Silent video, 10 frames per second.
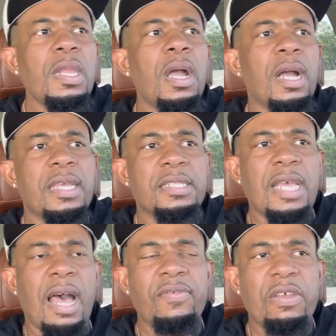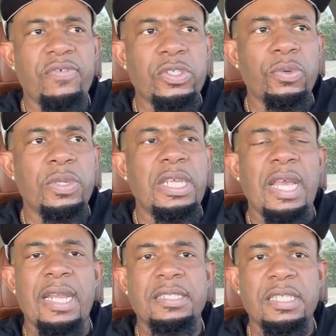against Javier Fortuna. He
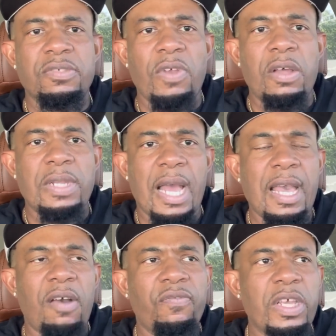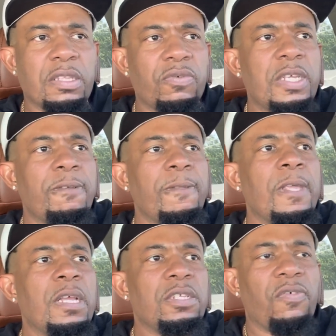got a six-round knockout victory.
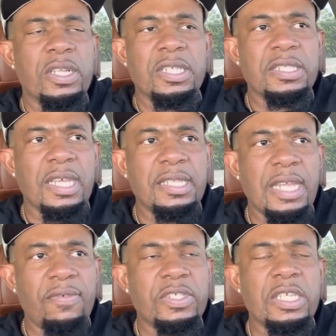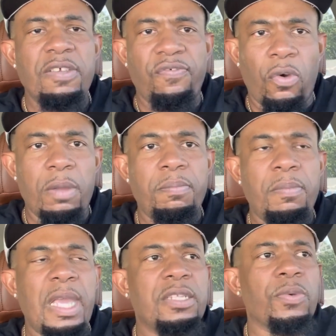Gervonta Tank Davis, he fought
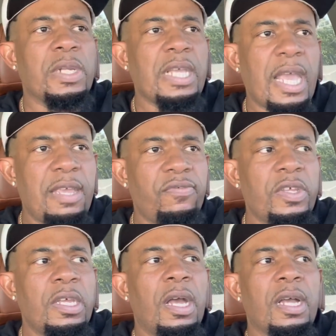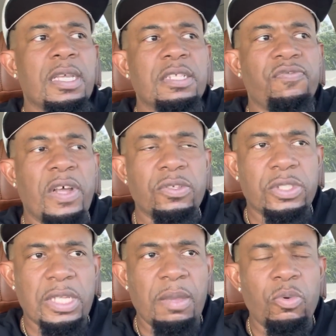May 28th against fellow
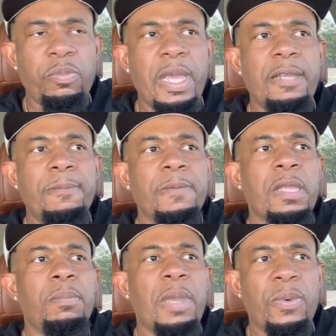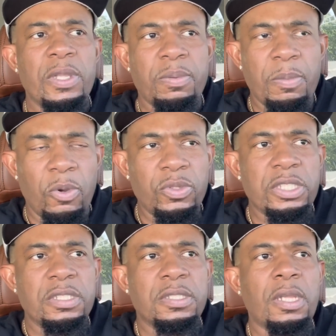stablemate Mayweather
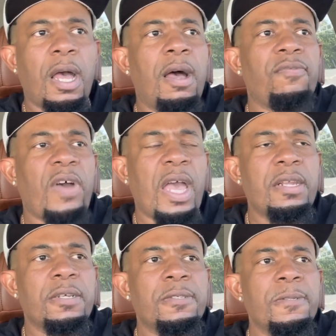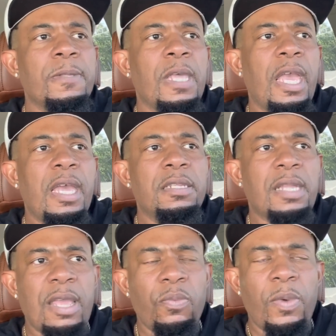Promotions fighter and
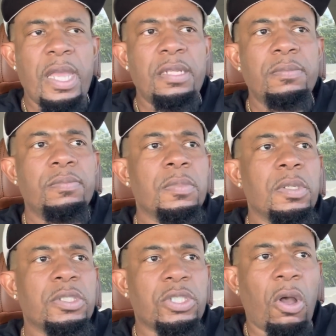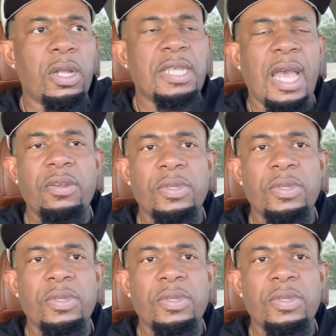lightweight star title